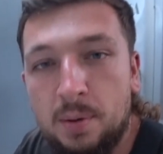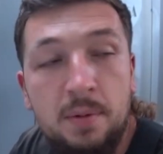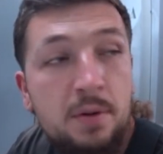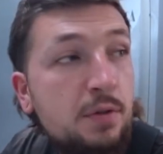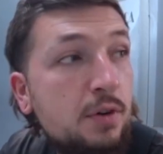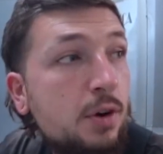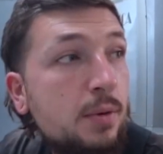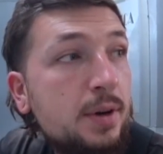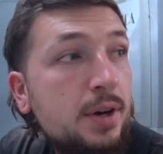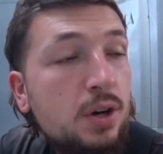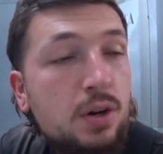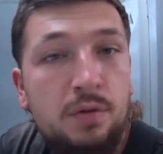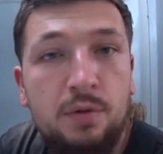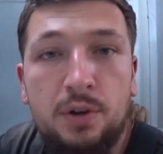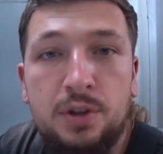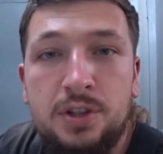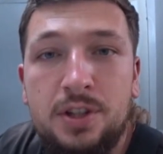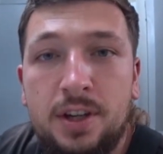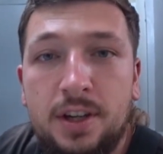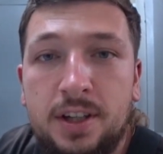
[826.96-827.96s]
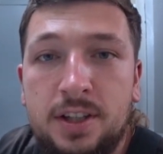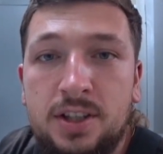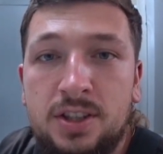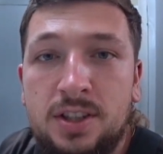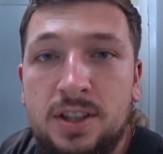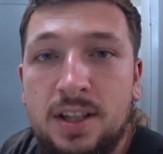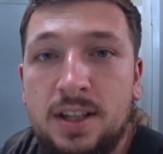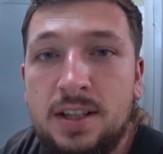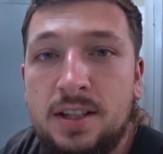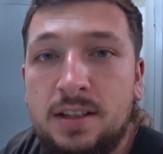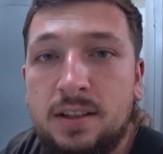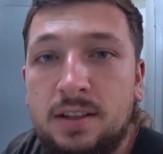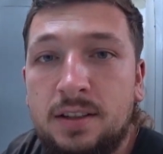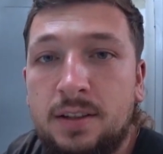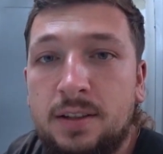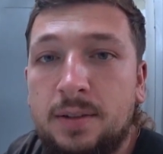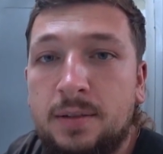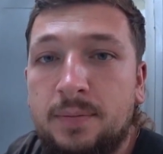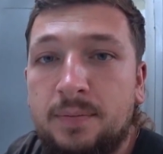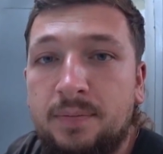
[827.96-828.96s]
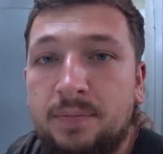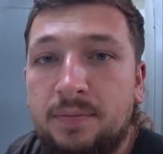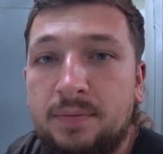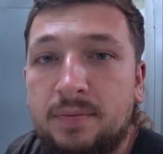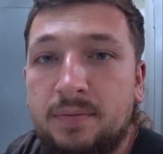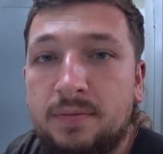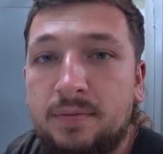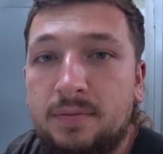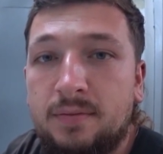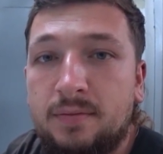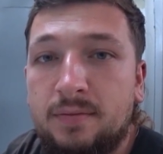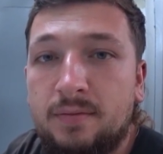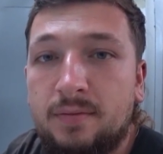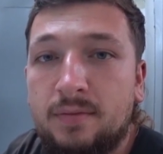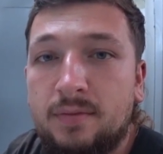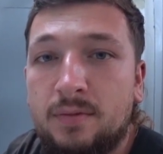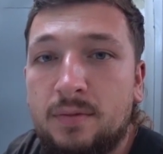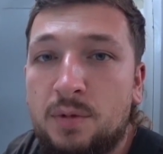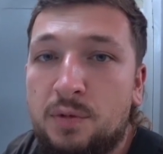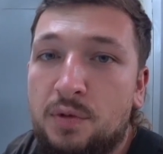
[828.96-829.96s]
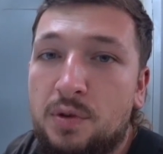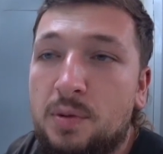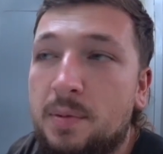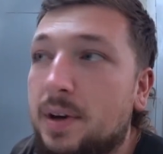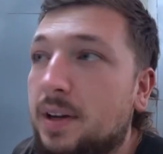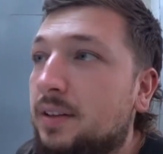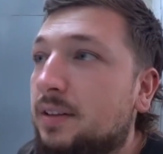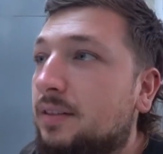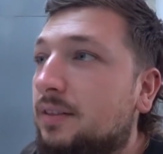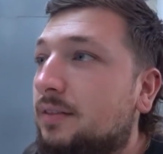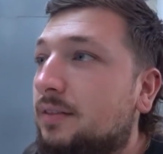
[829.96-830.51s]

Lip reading: before we go for a Turkish tea before bed.